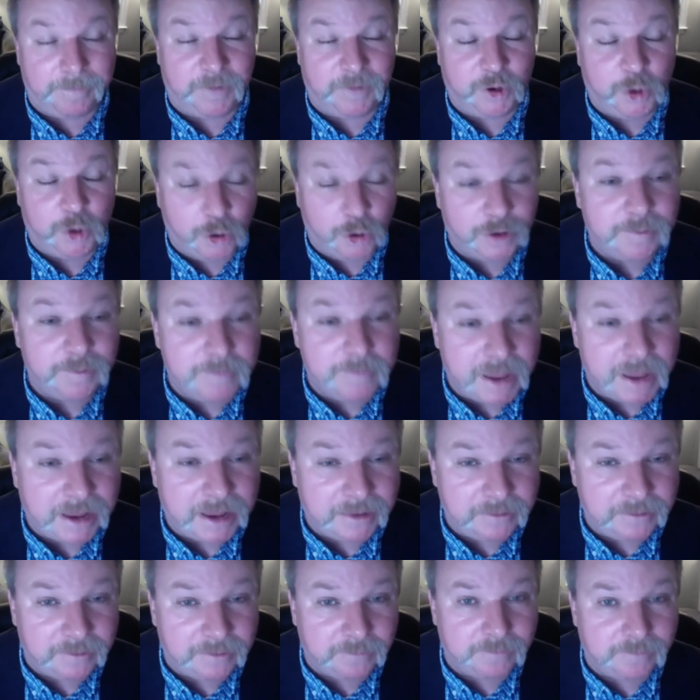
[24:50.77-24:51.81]
Good
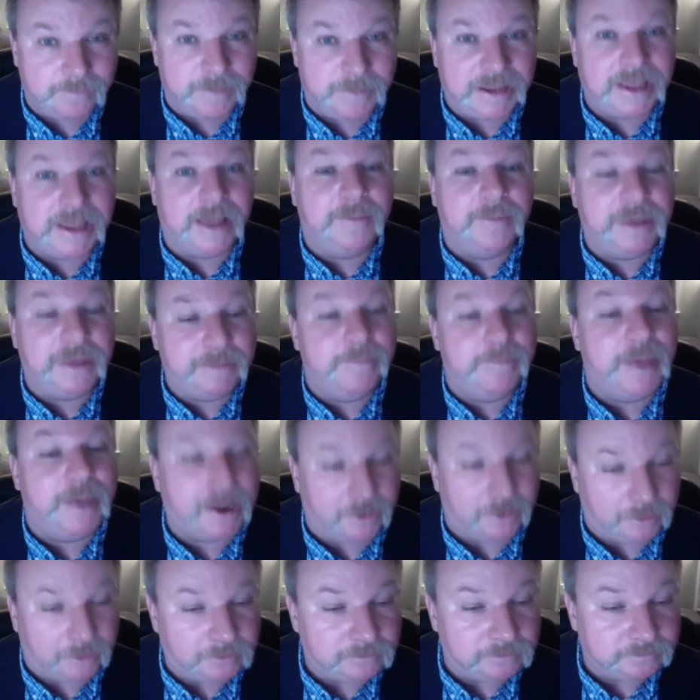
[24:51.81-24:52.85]
men becoming better,
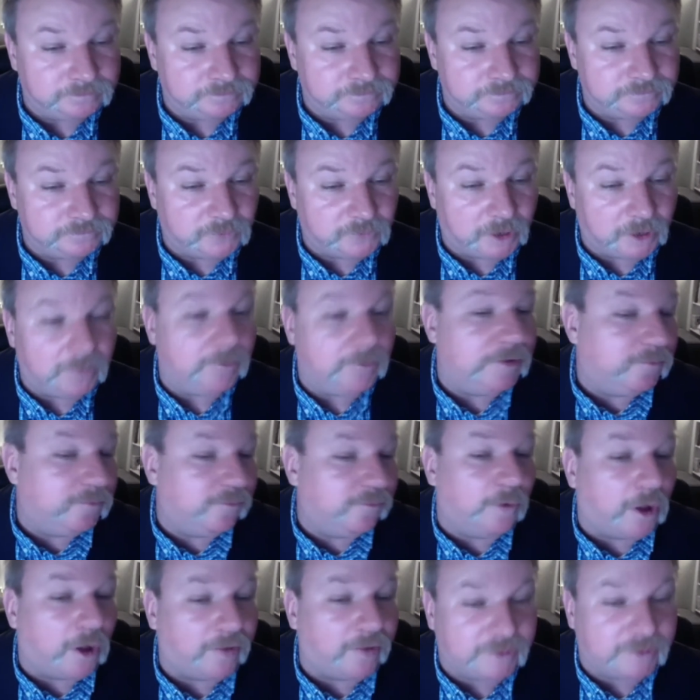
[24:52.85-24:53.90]
right? We've
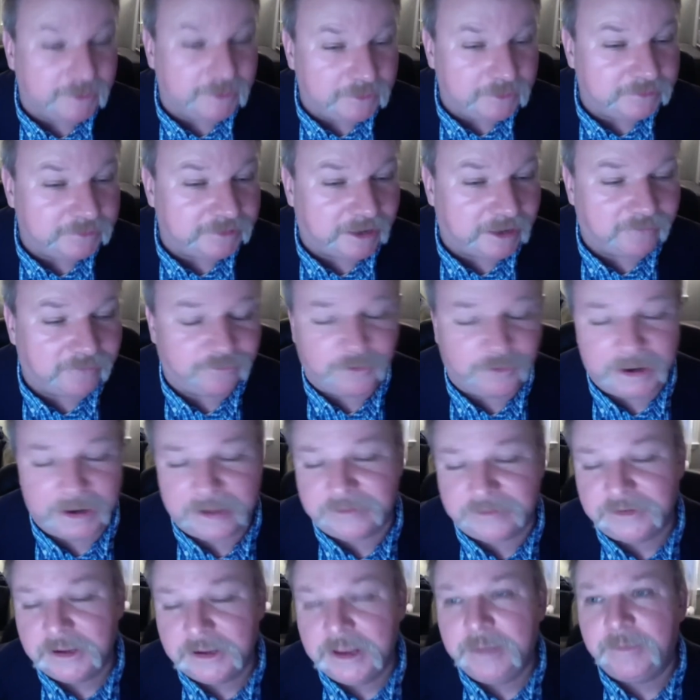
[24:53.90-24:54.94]
often used that phrase.